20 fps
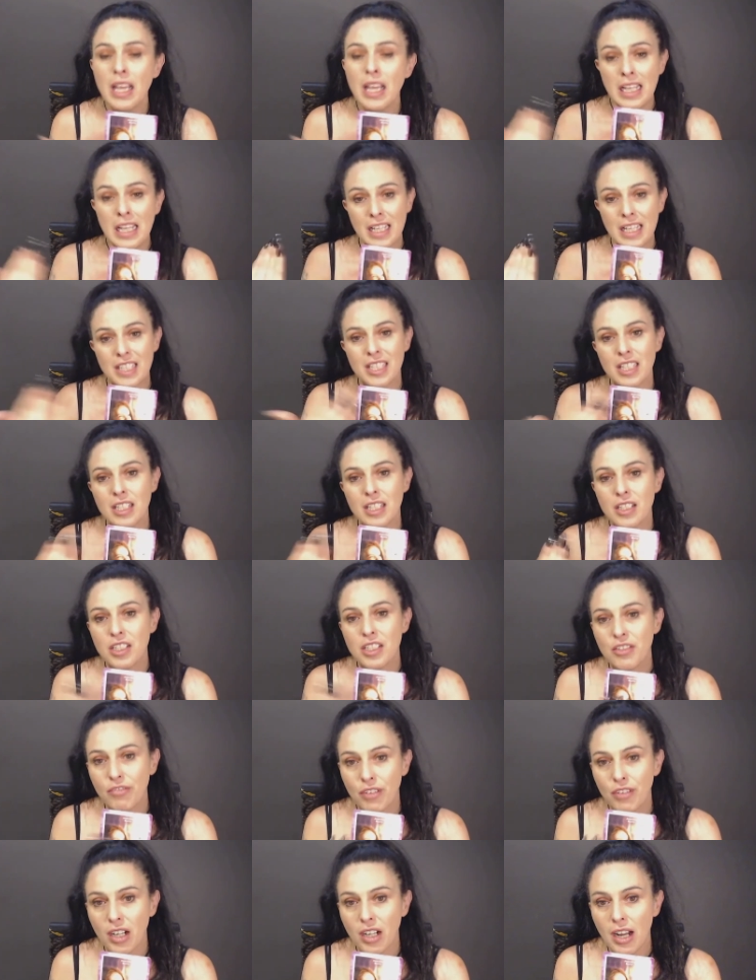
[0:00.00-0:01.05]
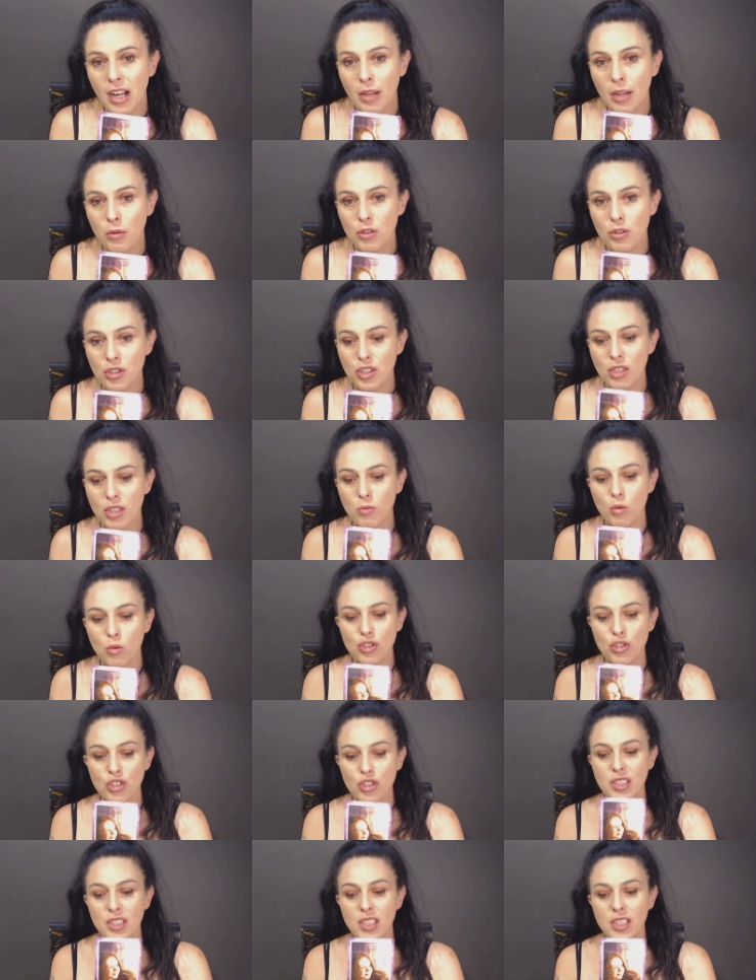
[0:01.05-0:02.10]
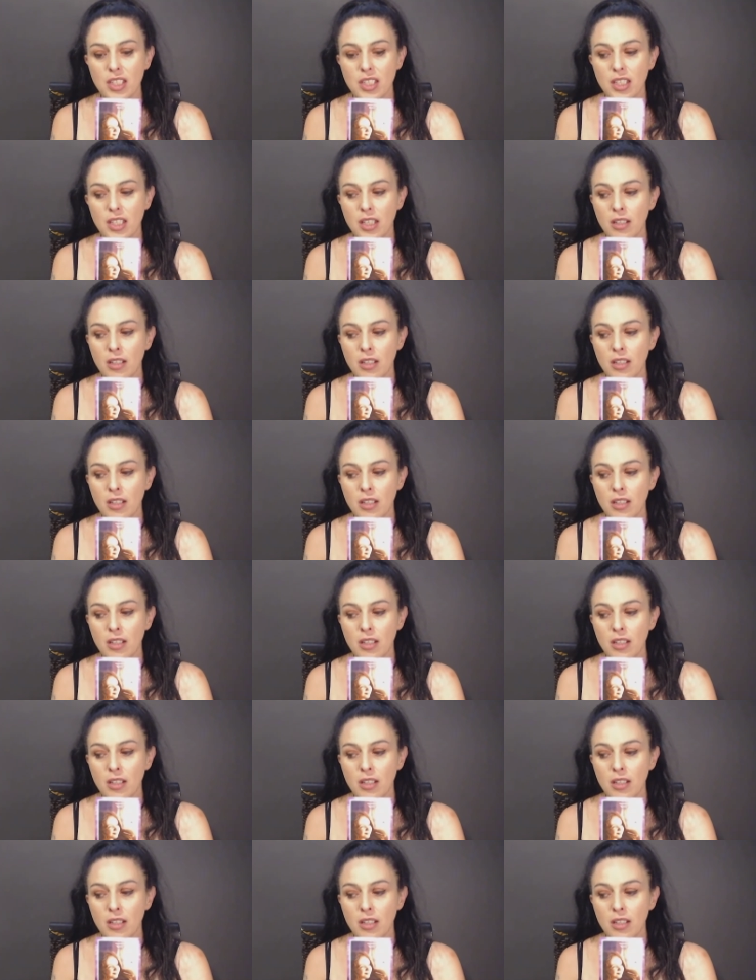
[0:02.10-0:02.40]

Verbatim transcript: It's in a different language than what you're seeing.